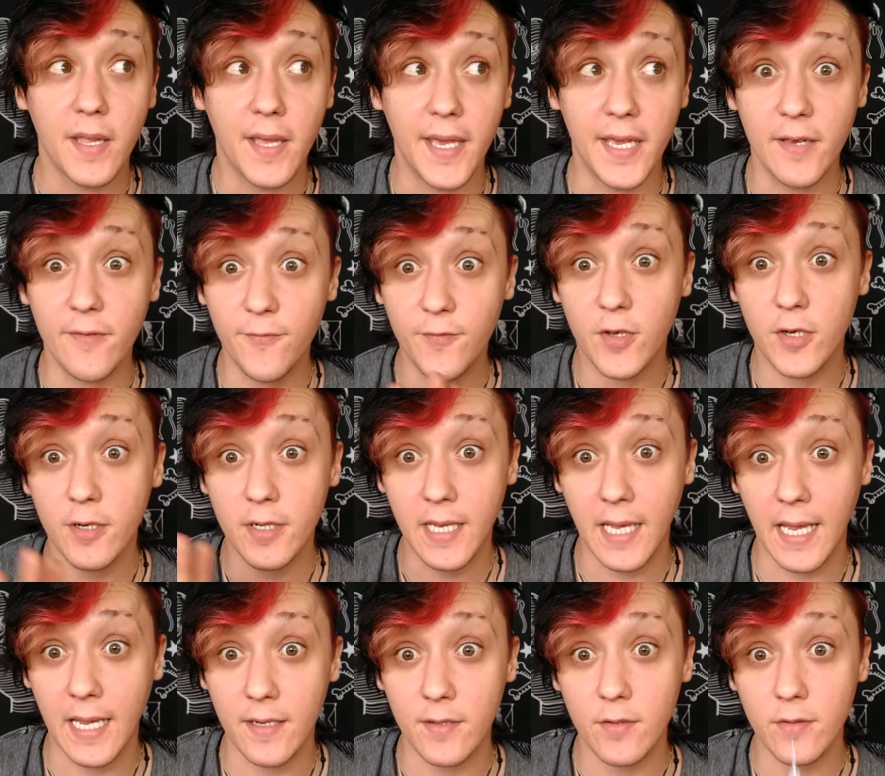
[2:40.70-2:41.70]
if your
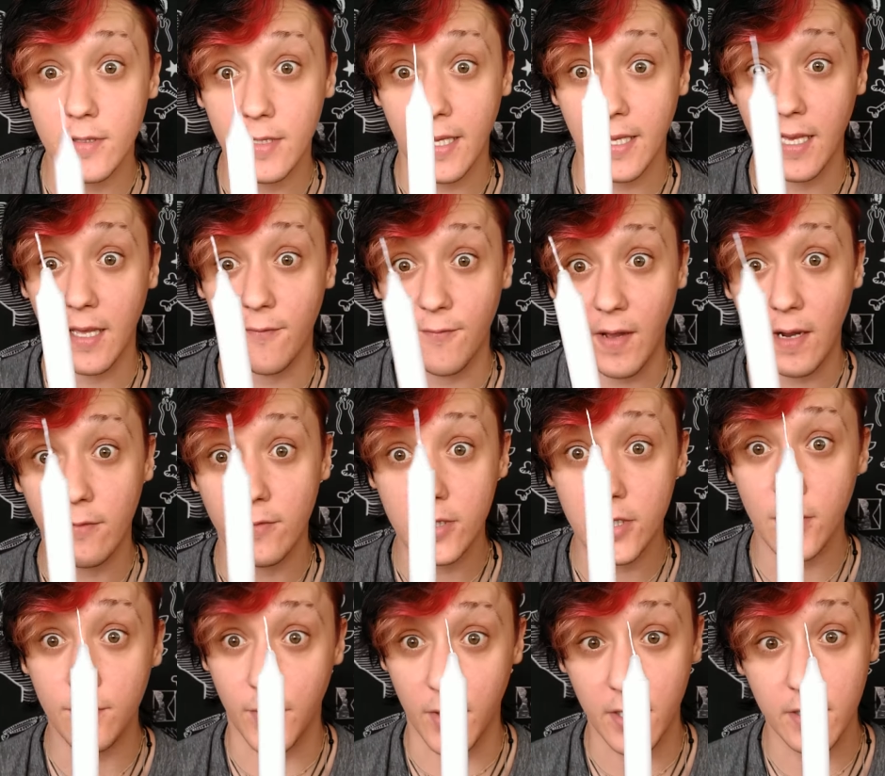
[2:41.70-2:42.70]
candle, like if I were
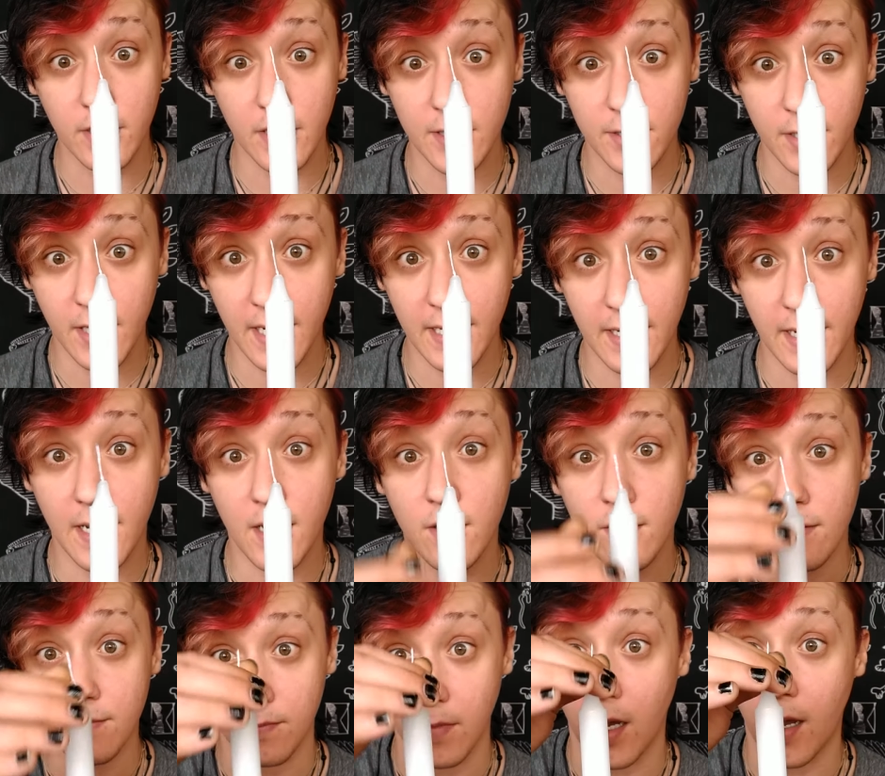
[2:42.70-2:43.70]
to burn this right
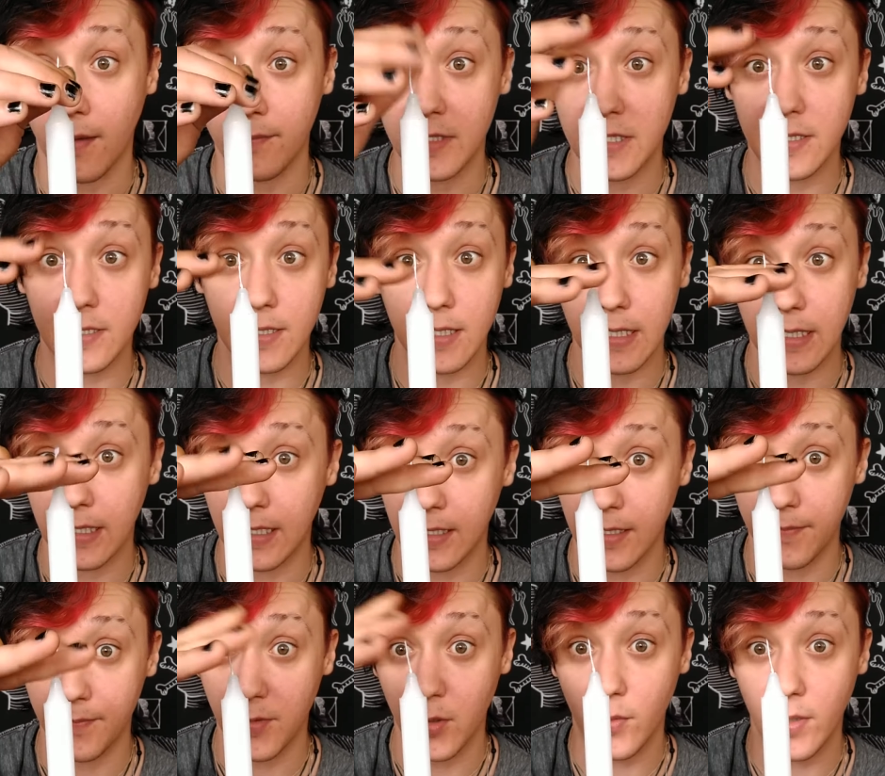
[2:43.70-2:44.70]
now, obviously
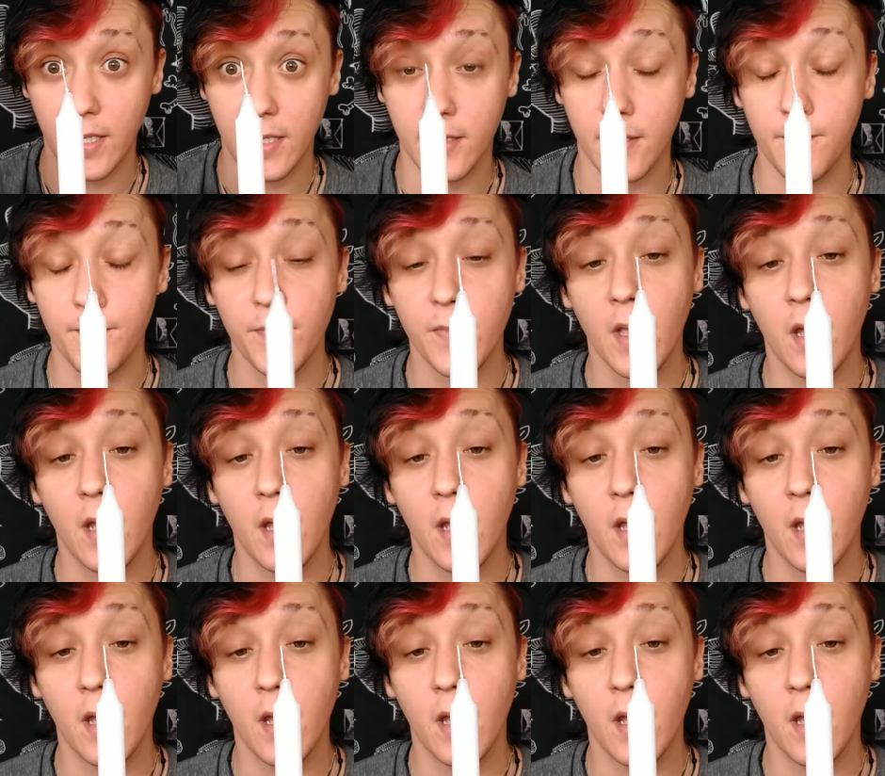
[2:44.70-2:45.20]
clip the wick.